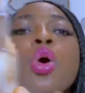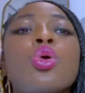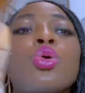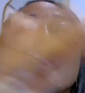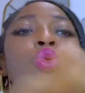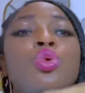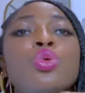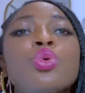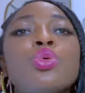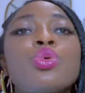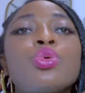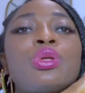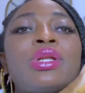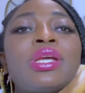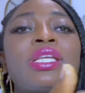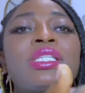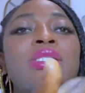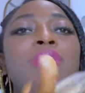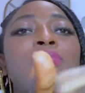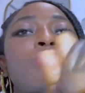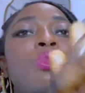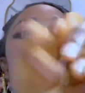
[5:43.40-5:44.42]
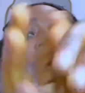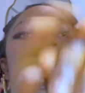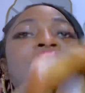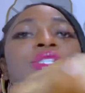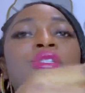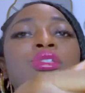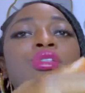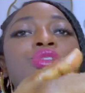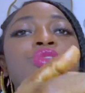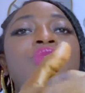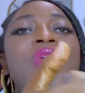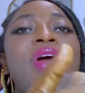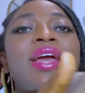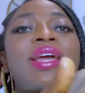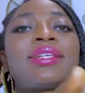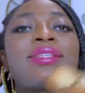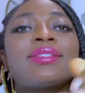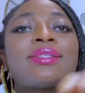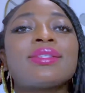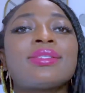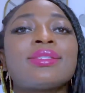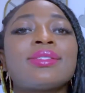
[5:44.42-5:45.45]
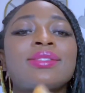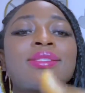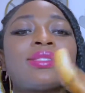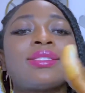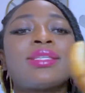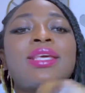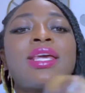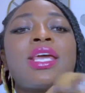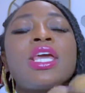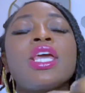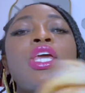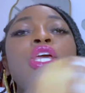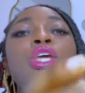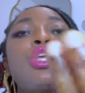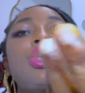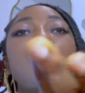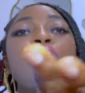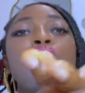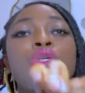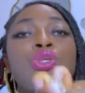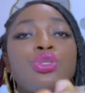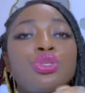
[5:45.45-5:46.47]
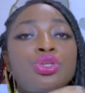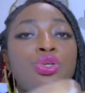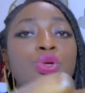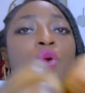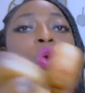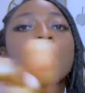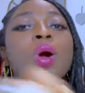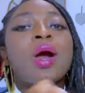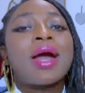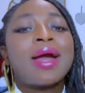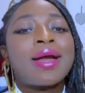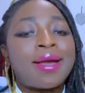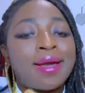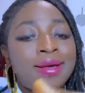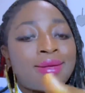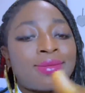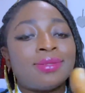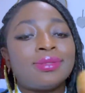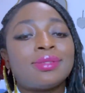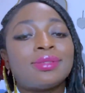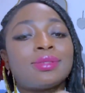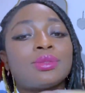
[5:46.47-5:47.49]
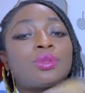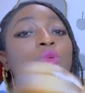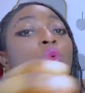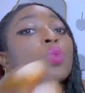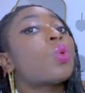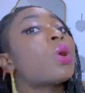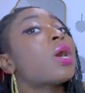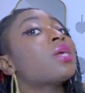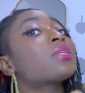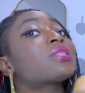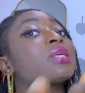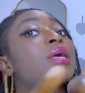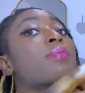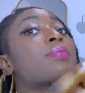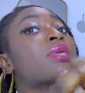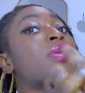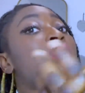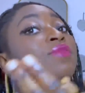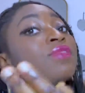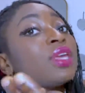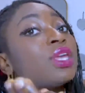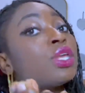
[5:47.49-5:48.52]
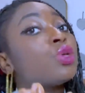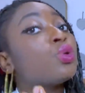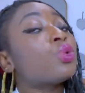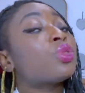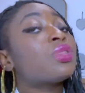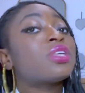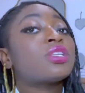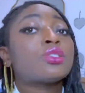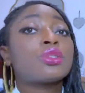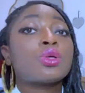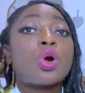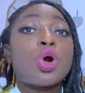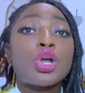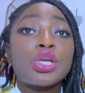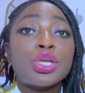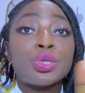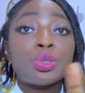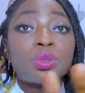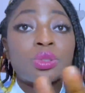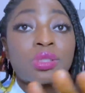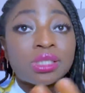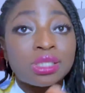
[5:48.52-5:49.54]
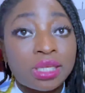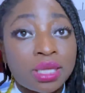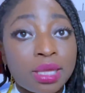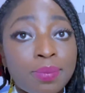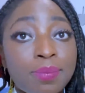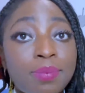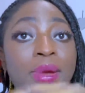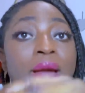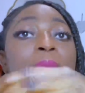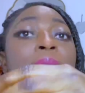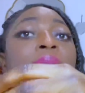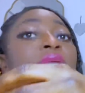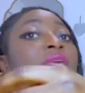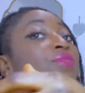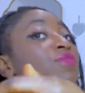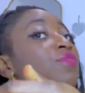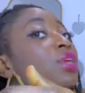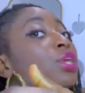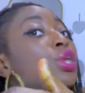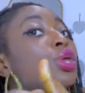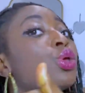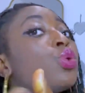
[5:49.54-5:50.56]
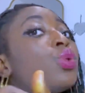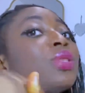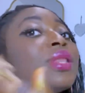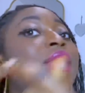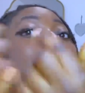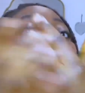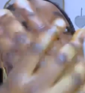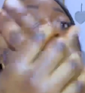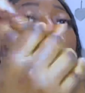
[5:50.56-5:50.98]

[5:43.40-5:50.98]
good. It moisturizes your hands. So whilst I'm giving you this oil tip, I'm giving you dark